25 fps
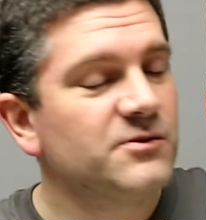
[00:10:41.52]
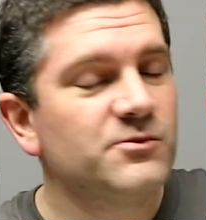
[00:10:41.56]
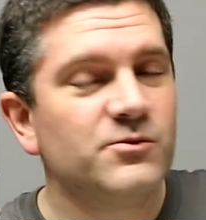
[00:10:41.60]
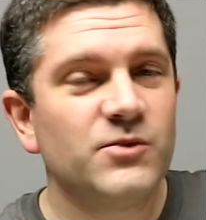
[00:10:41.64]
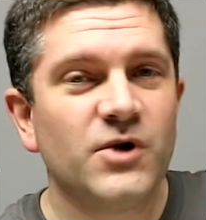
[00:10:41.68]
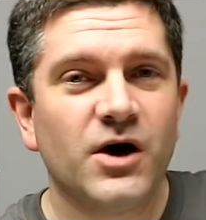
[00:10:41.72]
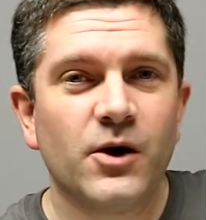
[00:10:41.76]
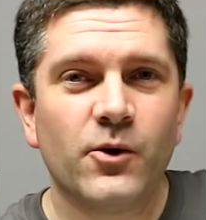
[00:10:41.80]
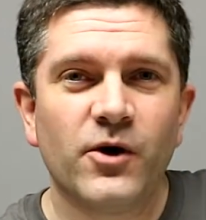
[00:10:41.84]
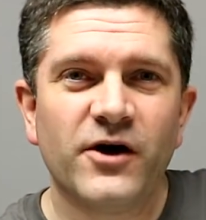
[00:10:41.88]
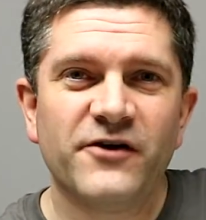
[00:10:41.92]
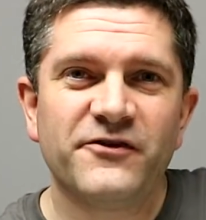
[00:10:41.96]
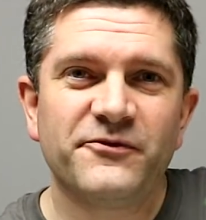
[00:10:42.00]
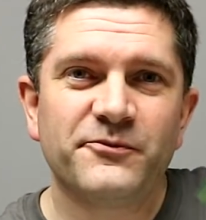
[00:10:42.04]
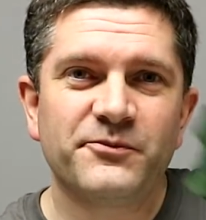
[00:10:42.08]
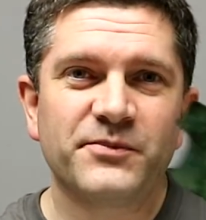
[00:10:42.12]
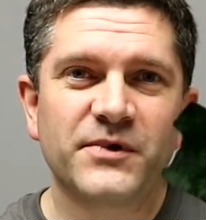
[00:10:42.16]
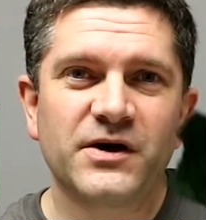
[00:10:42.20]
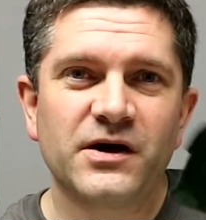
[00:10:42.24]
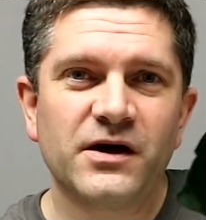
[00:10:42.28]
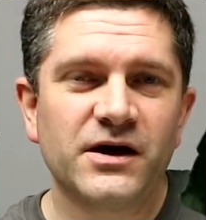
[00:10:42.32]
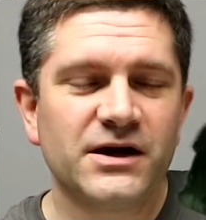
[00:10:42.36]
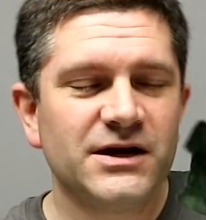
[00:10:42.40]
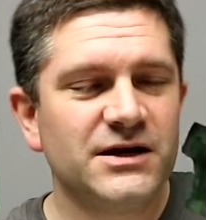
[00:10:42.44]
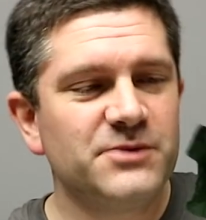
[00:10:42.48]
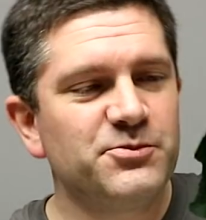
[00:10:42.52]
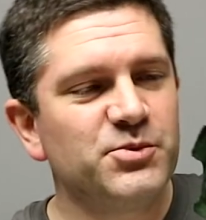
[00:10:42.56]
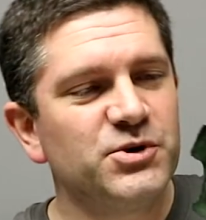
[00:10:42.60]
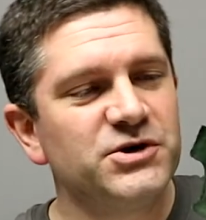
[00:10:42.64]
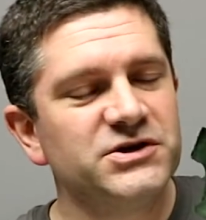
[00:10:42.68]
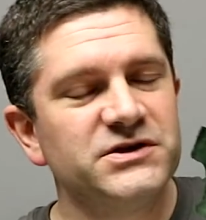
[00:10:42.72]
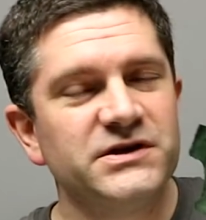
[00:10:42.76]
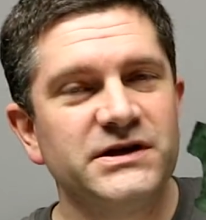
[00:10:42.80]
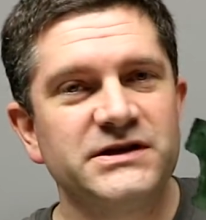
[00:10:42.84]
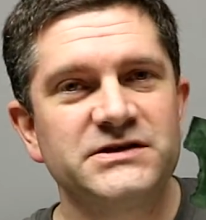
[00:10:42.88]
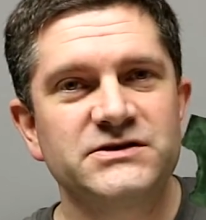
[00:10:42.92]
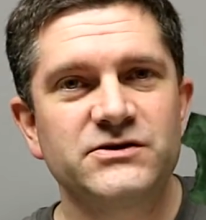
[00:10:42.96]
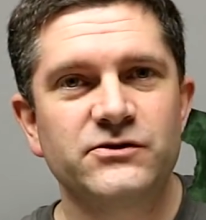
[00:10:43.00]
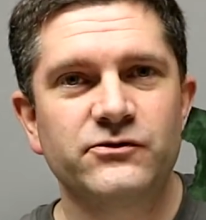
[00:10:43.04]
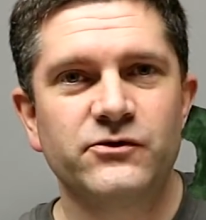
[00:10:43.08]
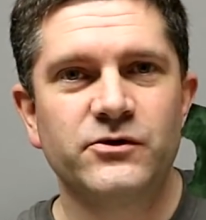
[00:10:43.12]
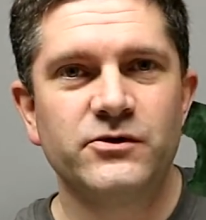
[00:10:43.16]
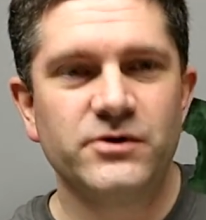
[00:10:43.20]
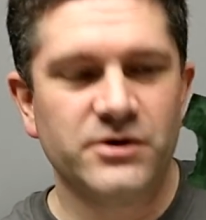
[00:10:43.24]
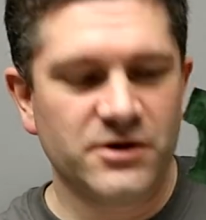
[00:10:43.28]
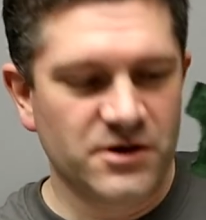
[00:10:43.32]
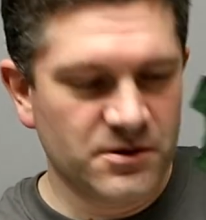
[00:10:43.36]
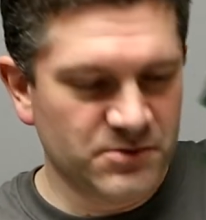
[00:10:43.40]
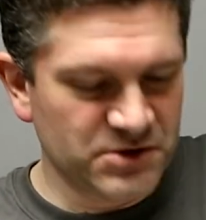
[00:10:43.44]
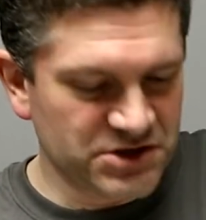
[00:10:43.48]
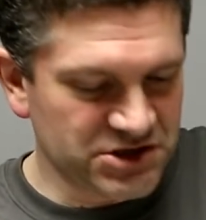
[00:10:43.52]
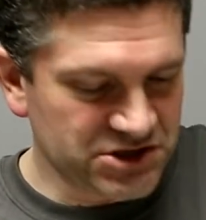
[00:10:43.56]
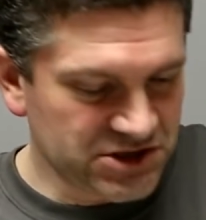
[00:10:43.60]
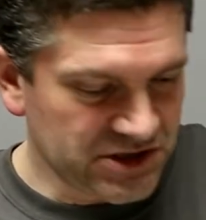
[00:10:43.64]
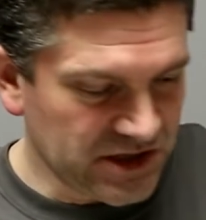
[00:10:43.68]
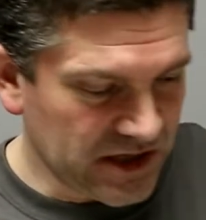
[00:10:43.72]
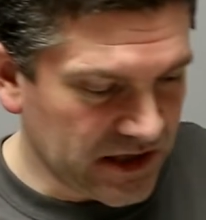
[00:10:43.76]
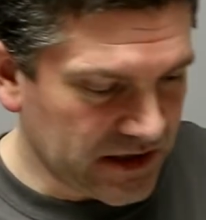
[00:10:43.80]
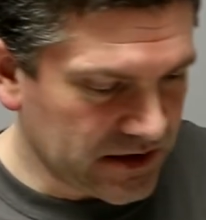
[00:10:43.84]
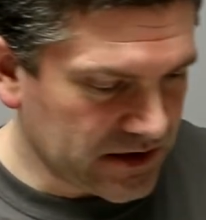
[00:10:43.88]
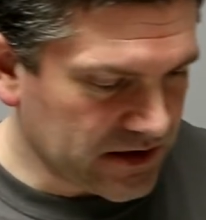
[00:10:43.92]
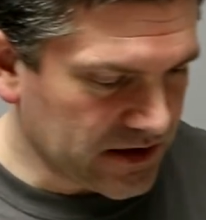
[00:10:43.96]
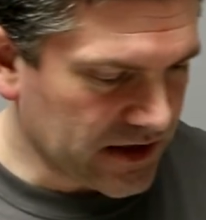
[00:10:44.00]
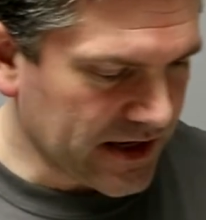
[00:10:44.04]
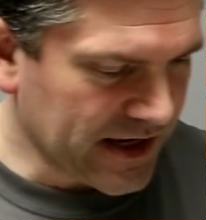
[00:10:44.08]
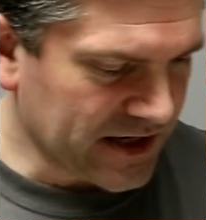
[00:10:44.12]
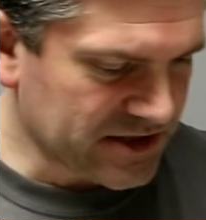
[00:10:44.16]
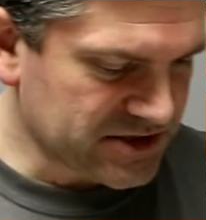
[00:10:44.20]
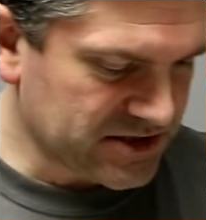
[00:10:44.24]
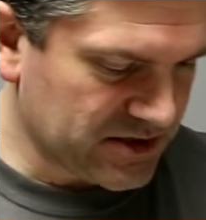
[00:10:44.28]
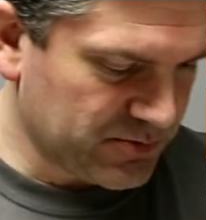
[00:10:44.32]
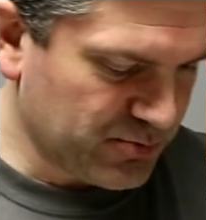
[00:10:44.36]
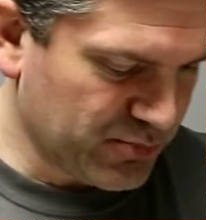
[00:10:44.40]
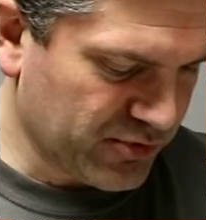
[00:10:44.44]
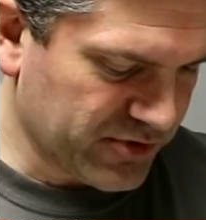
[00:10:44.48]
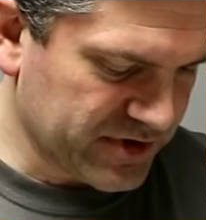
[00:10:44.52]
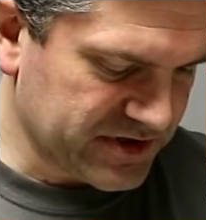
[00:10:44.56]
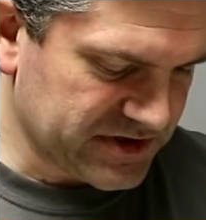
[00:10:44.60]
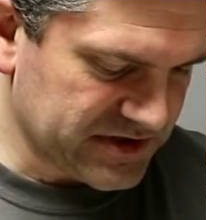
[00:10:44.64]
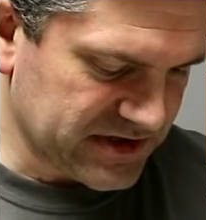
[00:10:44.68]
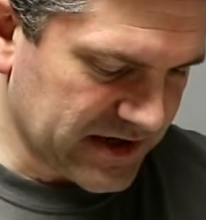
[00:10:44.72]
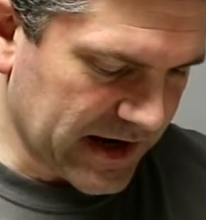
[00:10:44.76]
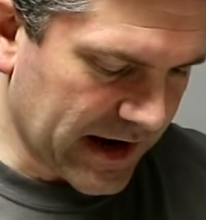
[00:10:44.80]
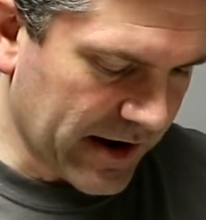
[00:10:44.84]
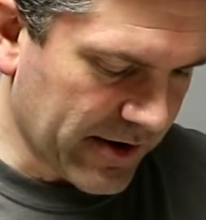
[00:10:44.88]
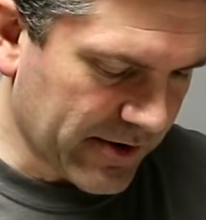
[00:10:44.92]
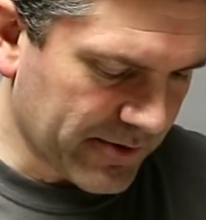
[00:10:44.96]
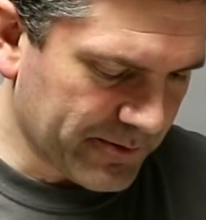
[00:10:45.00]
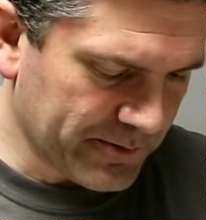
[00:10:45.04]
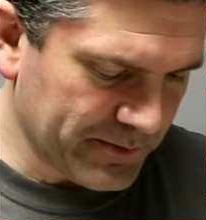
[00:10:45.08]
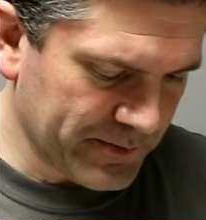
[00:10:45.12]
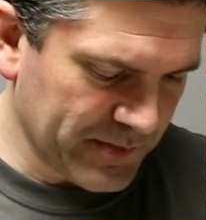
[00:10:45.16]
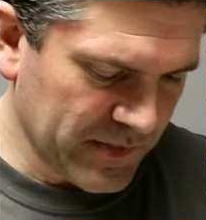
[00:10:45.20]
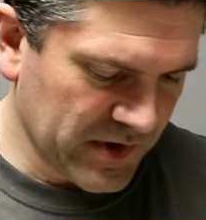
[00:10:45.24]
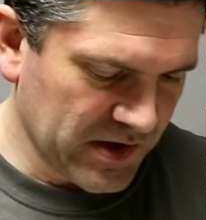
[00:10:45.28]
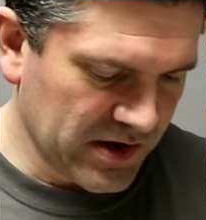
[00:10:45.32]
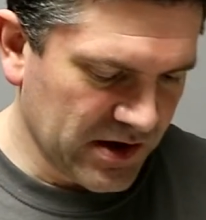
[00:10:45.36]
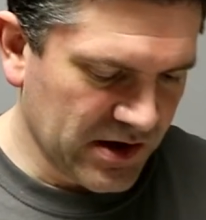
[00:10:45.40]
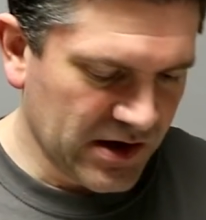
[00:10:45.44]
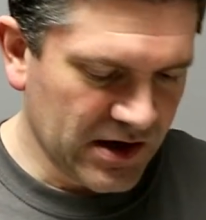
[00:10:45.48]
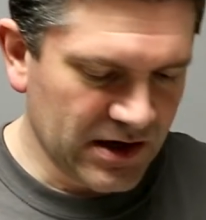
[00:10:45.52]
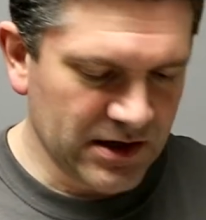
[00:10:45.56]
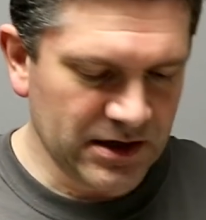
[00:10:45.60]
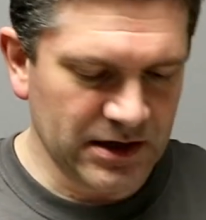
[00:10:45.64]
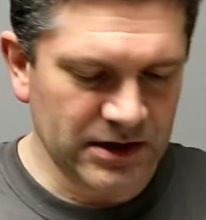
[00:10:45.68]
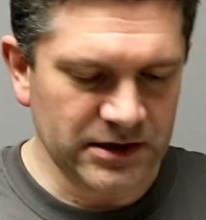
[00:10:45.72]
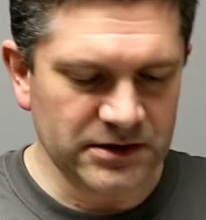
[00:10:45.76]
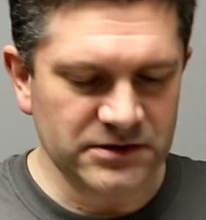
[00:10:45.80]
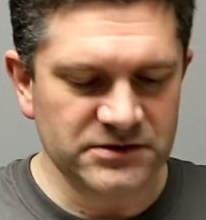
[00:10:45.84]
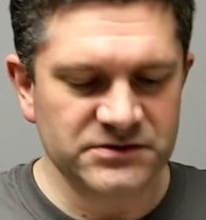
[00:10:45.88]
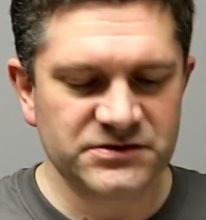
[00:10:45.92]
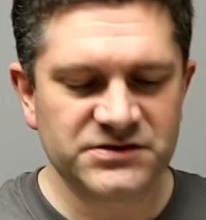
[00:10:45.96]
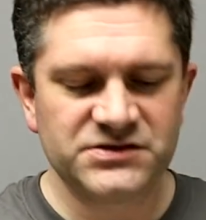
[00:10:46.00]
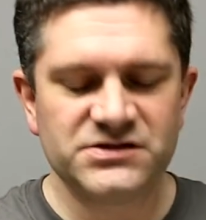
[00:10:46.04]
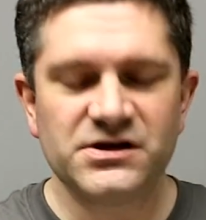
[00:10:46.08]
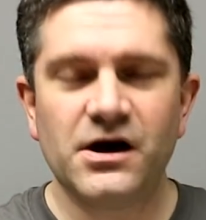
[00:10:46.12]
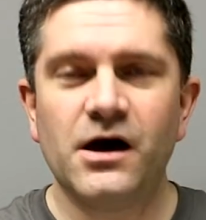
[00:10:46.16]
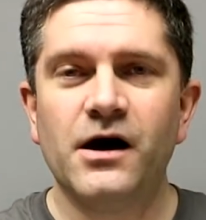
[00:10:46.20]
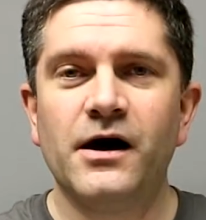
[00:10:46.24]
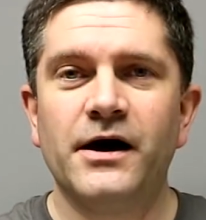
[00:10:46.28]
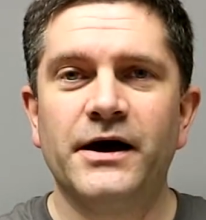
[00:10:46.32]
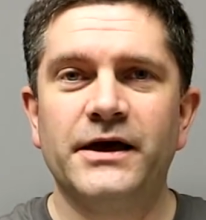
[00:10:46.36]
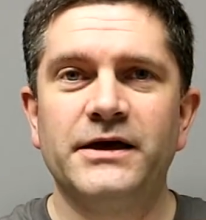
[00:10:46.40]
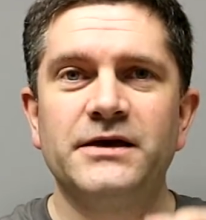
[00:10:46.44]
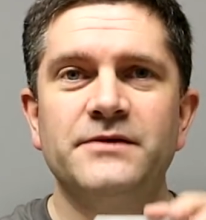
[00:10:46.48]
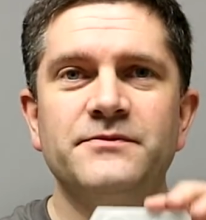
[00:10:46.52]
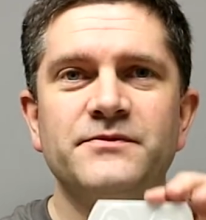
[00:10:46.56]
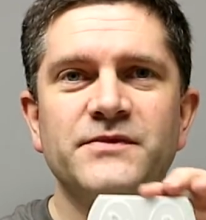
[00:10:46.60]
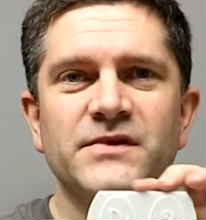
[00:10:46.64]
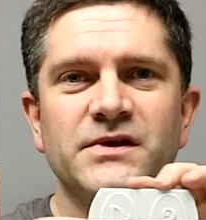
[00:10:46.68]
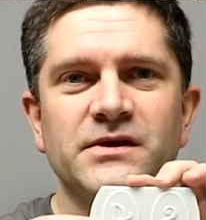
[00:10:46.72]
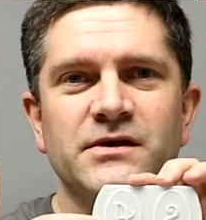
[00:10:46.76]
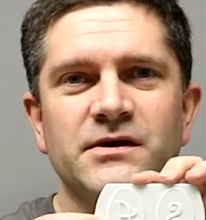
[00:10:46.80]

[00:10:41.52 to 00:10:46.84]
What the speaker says: My wife kindly put this through her machine and actually printed out a little die,